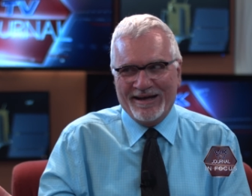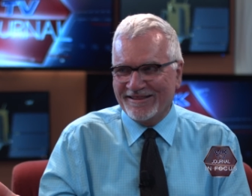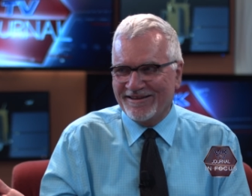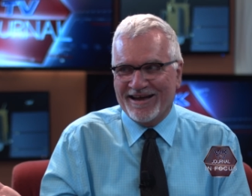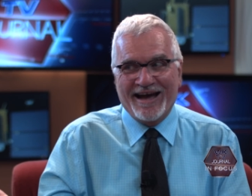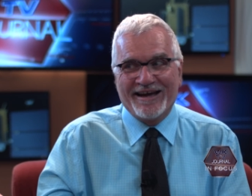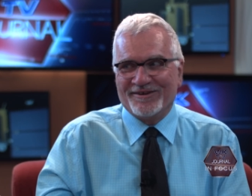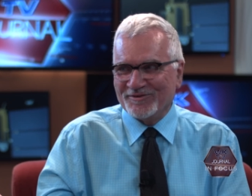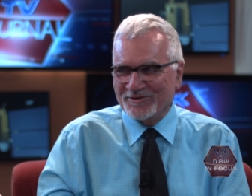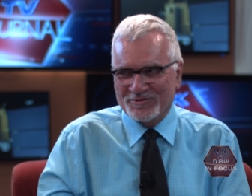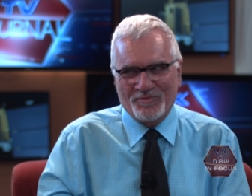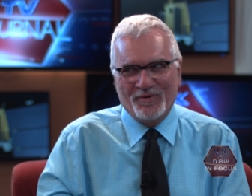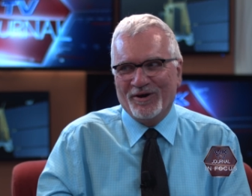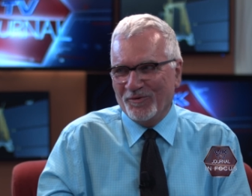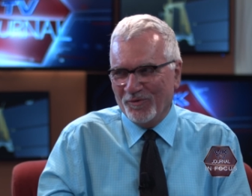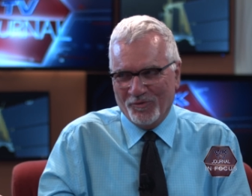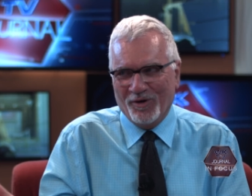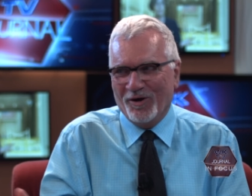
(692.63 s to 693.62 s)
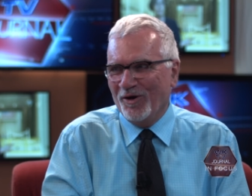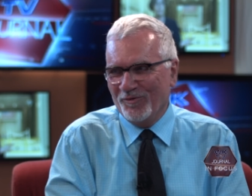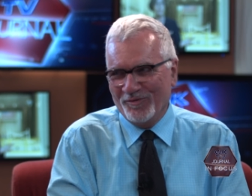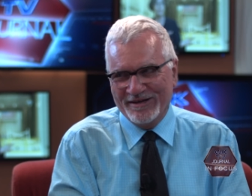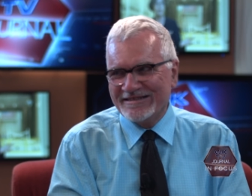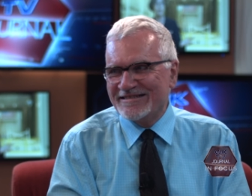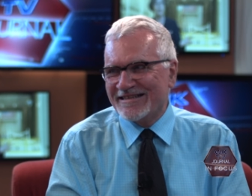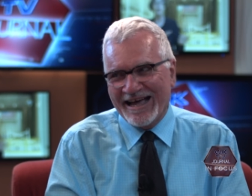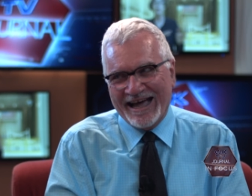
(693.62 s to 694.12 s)
titles. you know well,
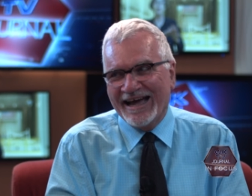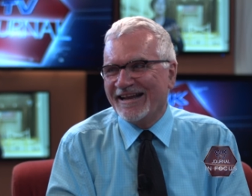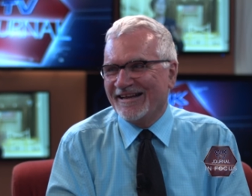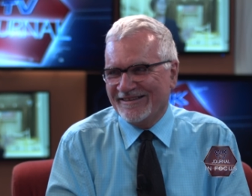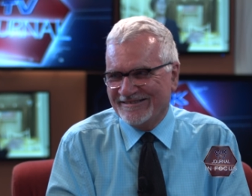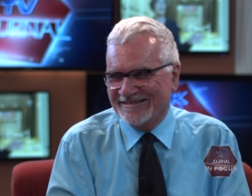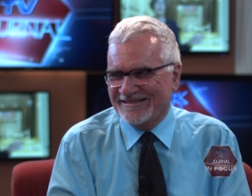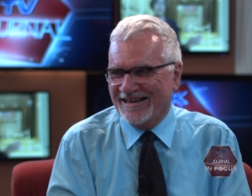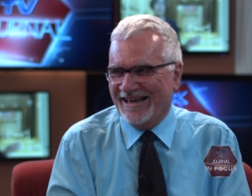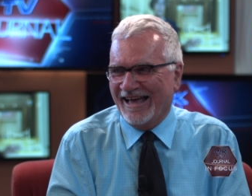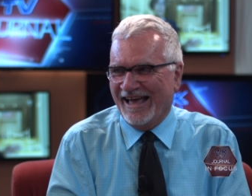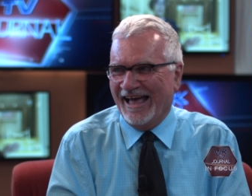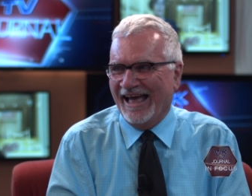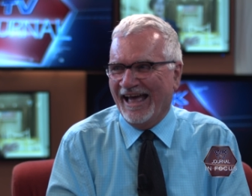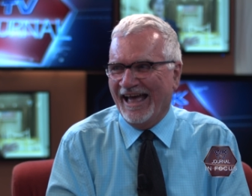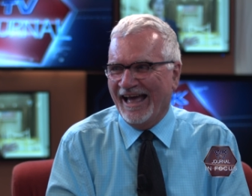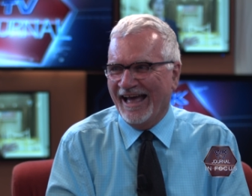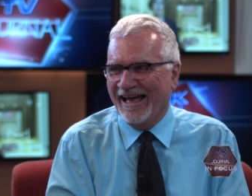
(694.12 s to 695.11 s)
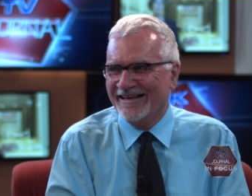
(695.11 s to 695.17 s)
that's What, that's what they want to do.